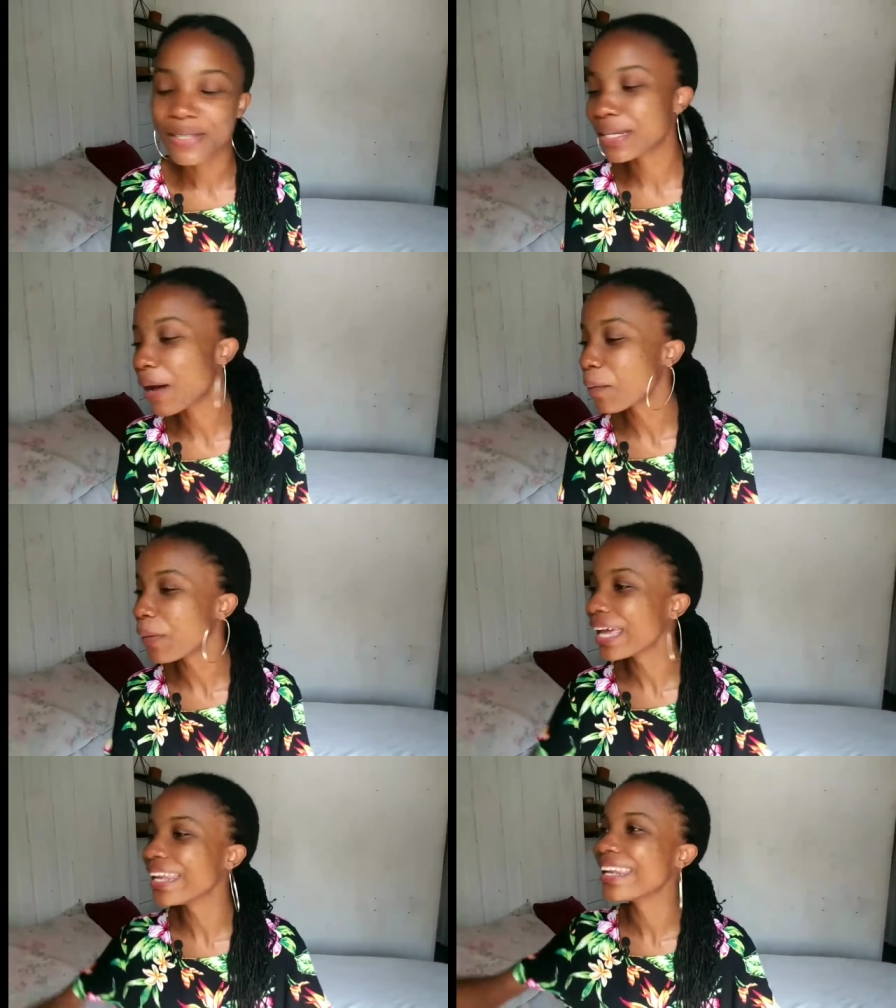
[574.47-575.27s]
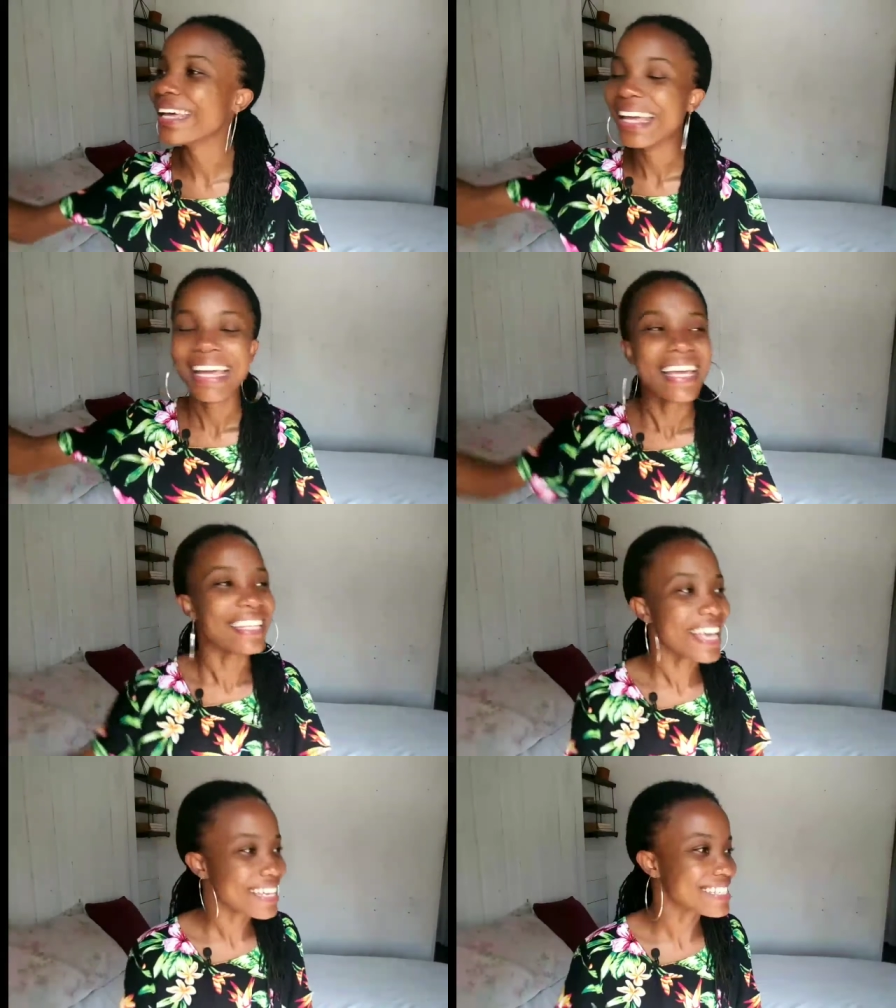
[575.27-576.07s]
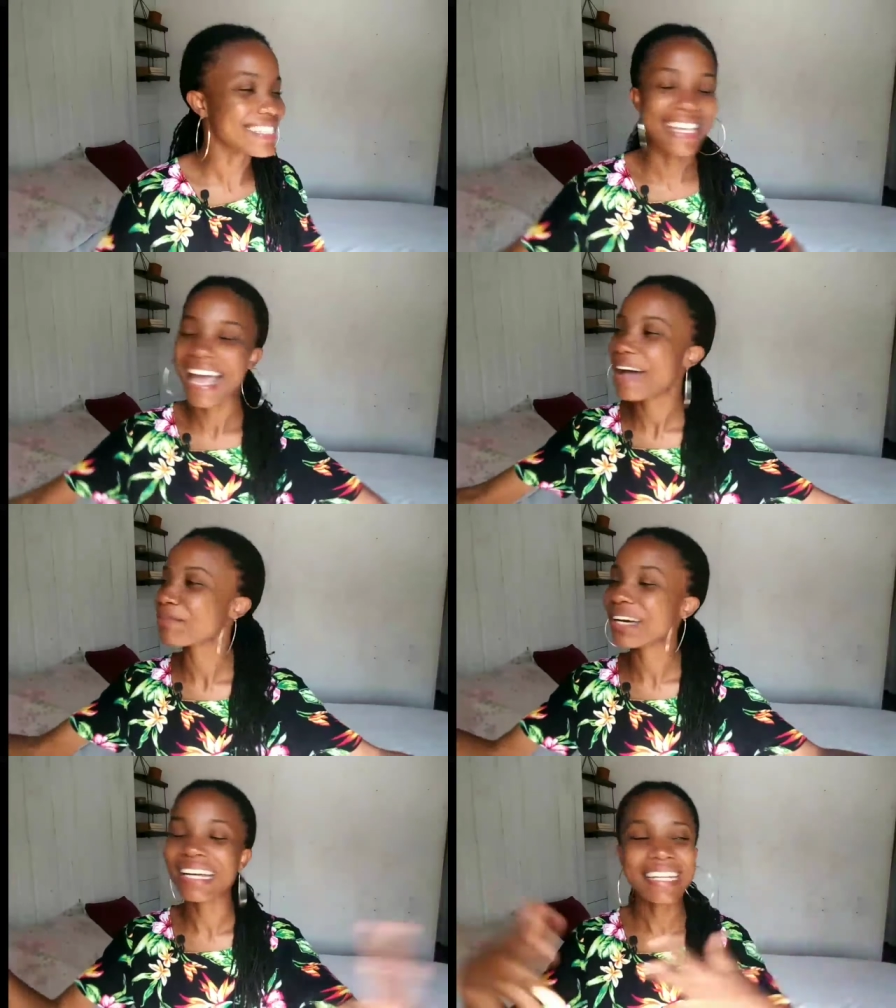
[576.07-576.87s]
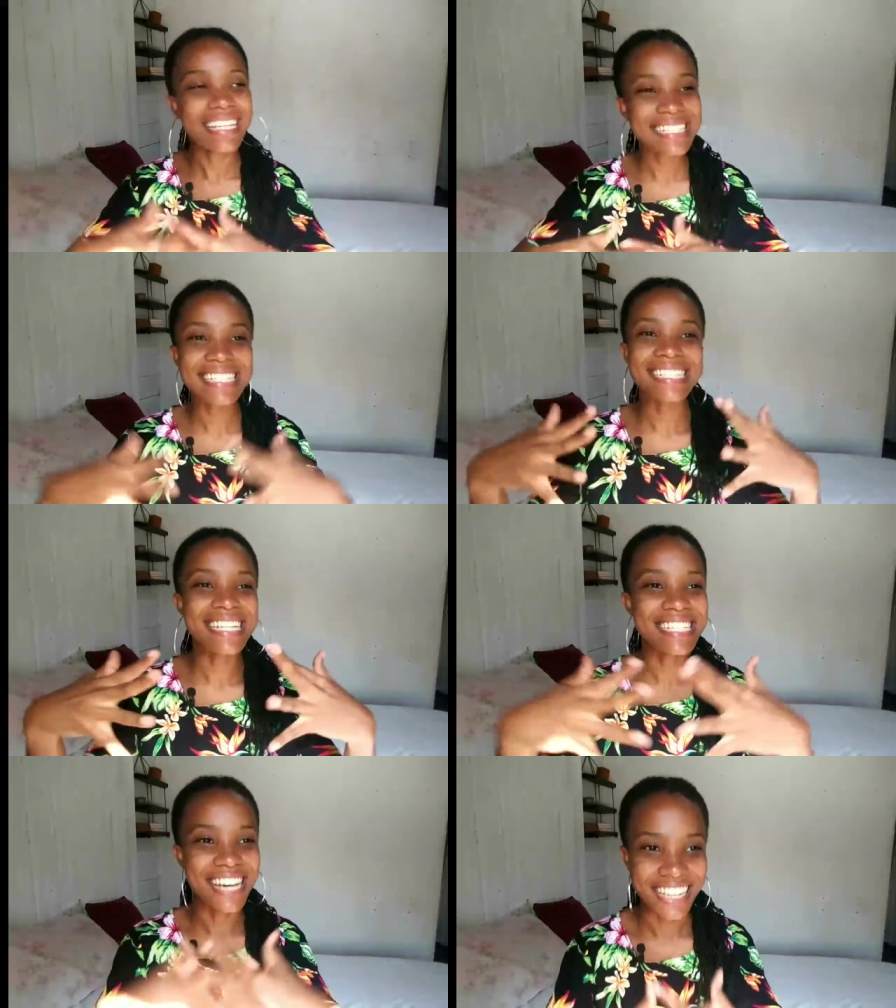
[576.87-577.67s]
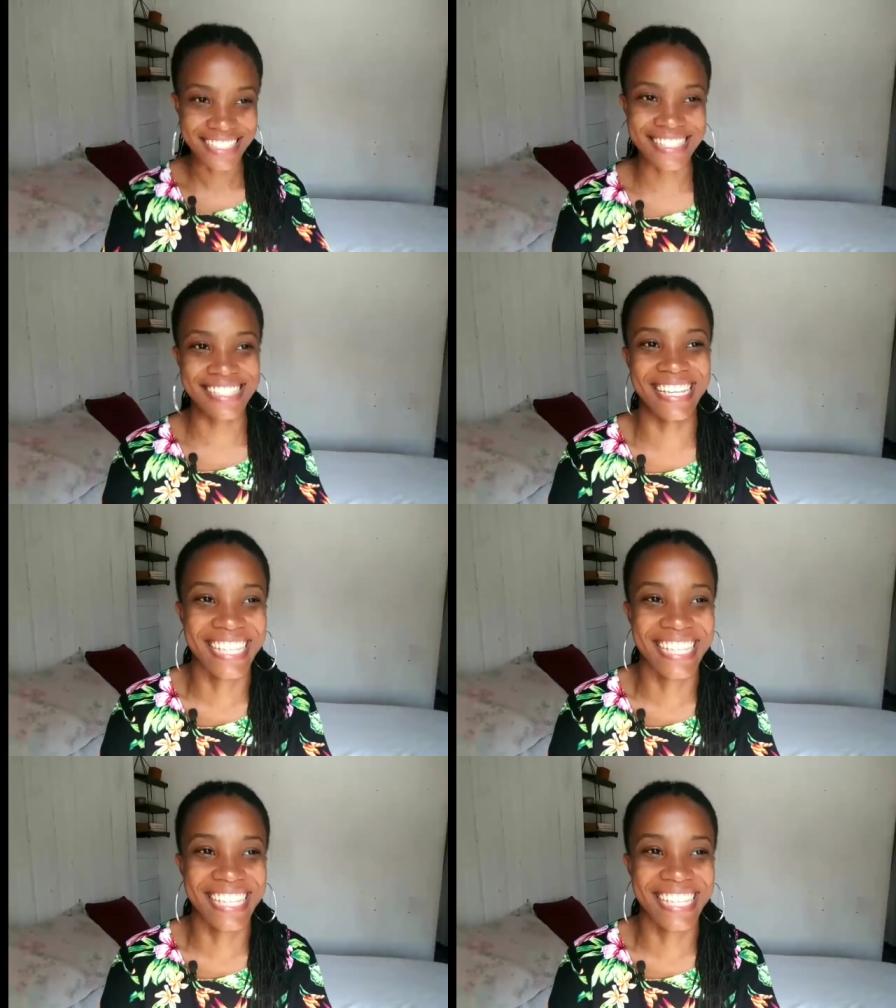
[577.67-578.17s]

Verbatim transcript: So that when, yeah, see, I'm connecting the dots.